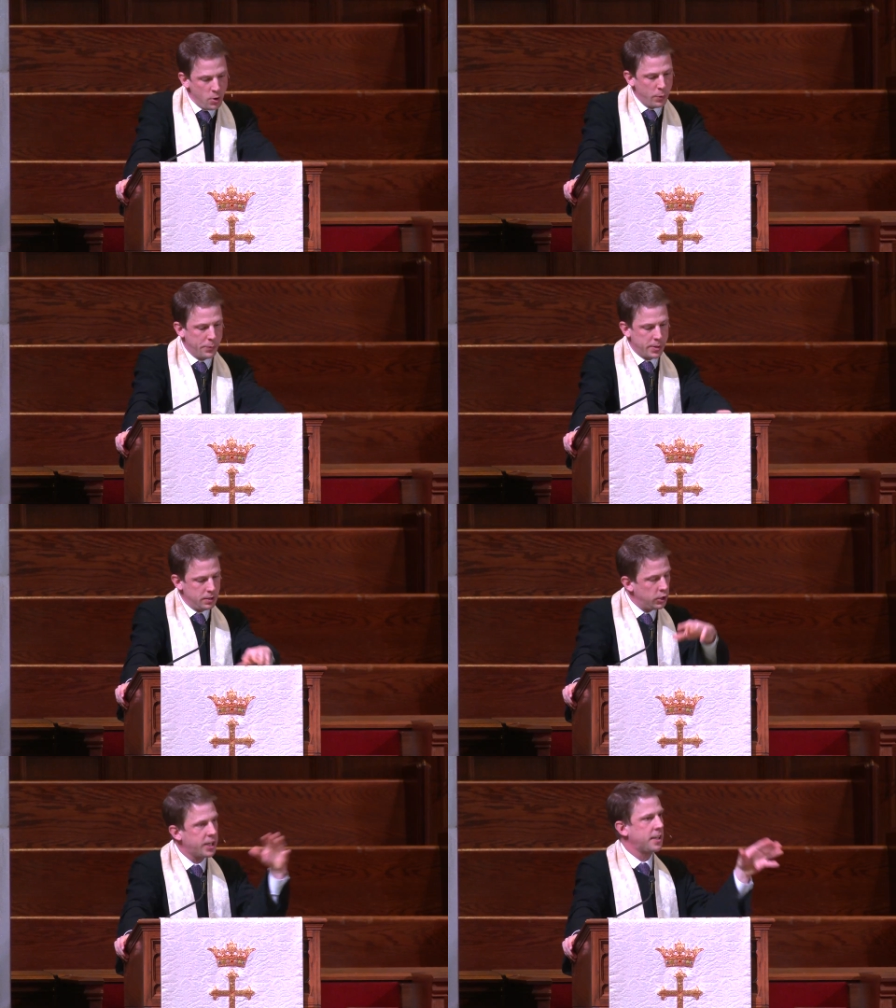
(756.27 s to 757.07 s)
We would
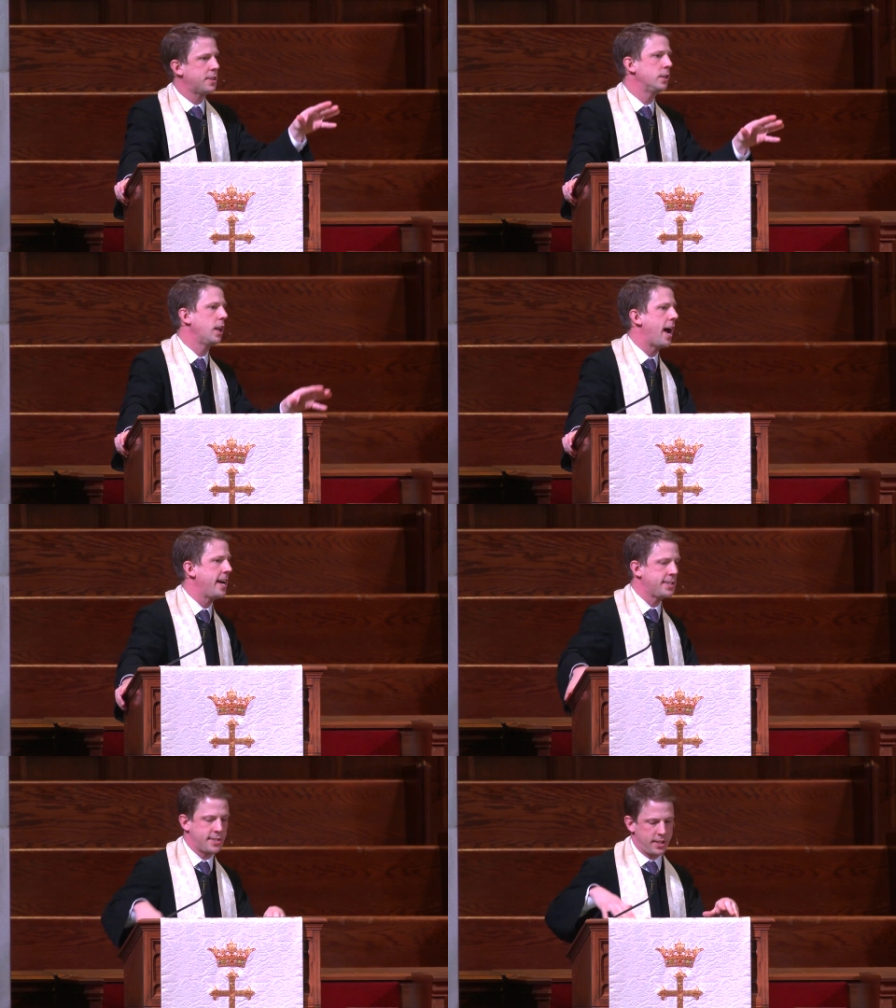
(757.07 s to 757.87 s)
look at the
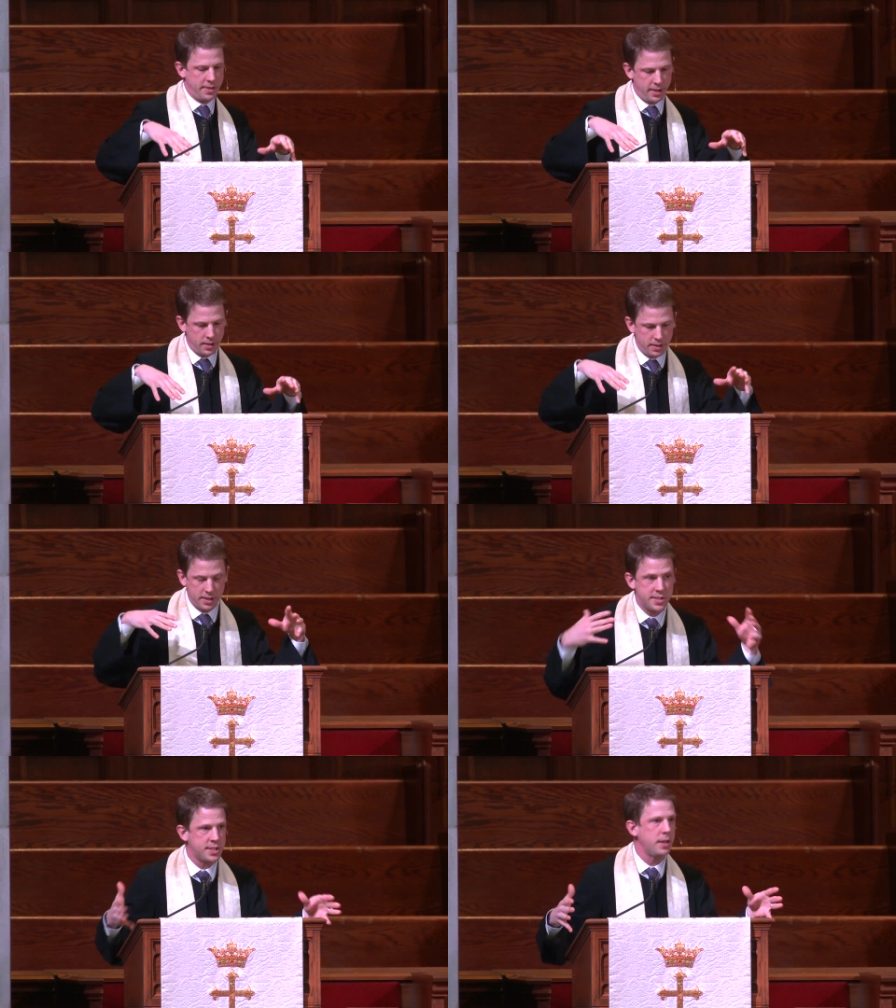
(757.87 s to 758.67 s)
lights and the
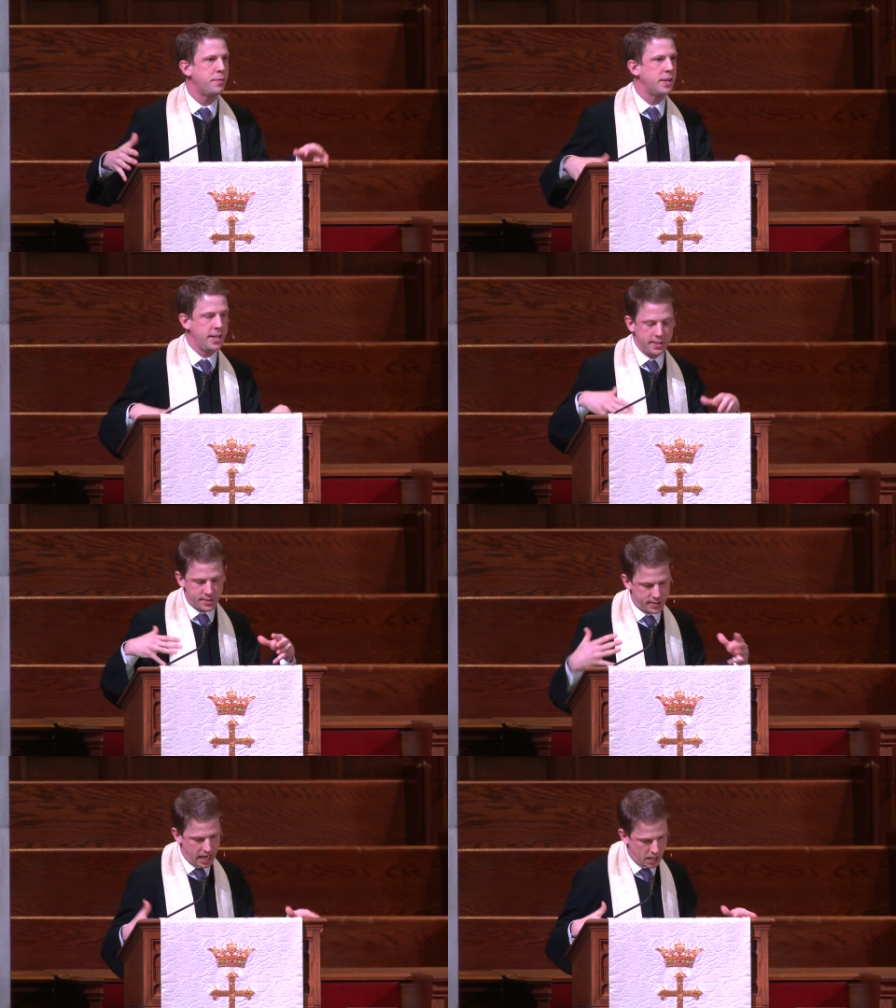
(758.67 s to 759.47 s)
nativities
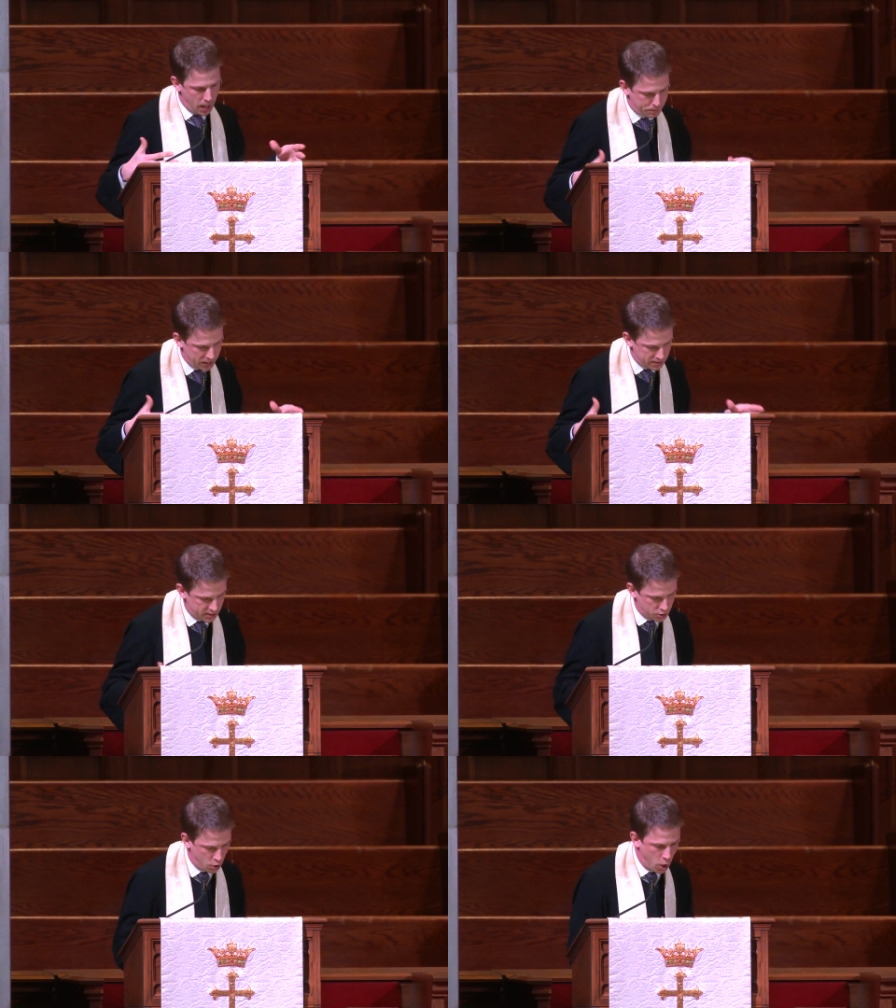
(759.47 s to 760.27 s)
set up in the
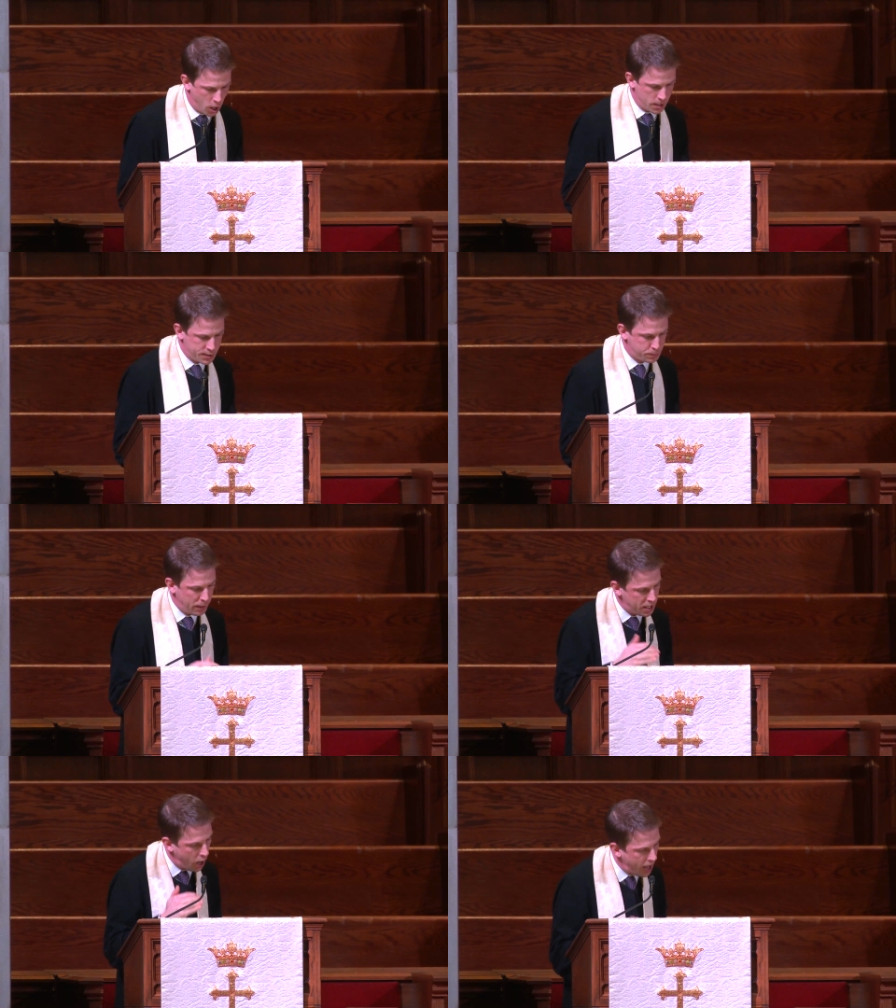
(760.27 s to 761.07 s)
yards,
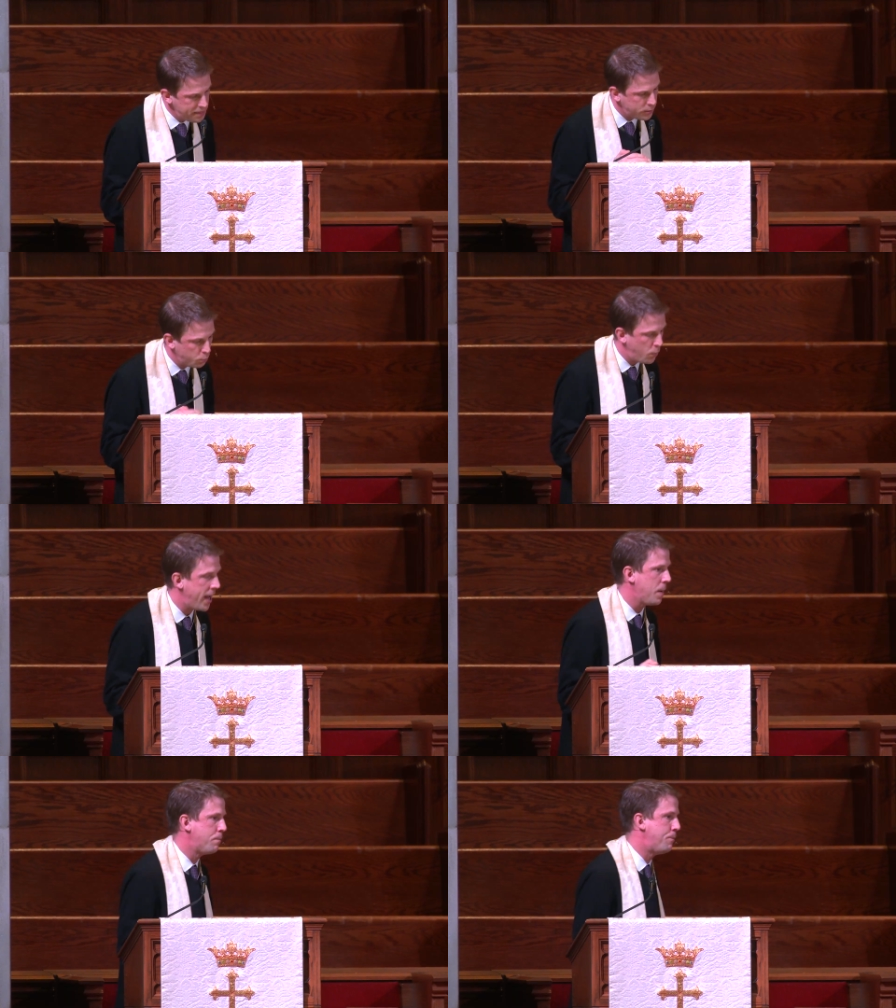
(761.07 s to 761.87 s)
but on the
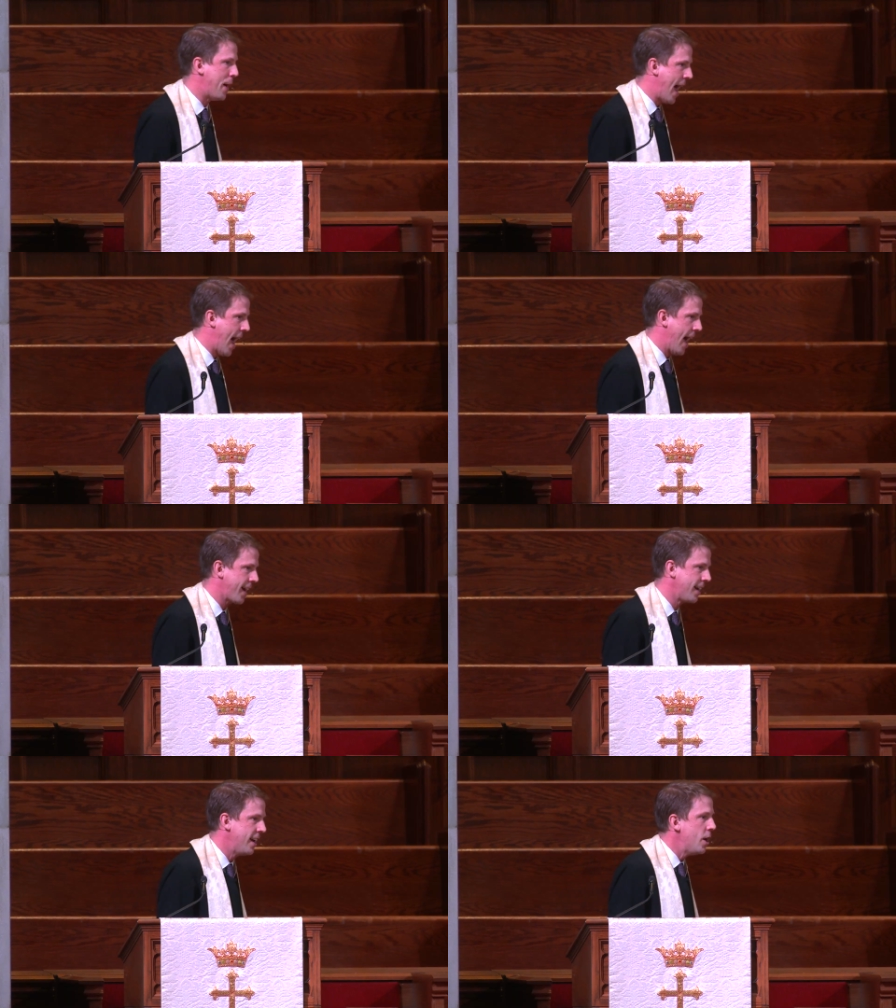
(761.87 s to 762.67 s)
way back,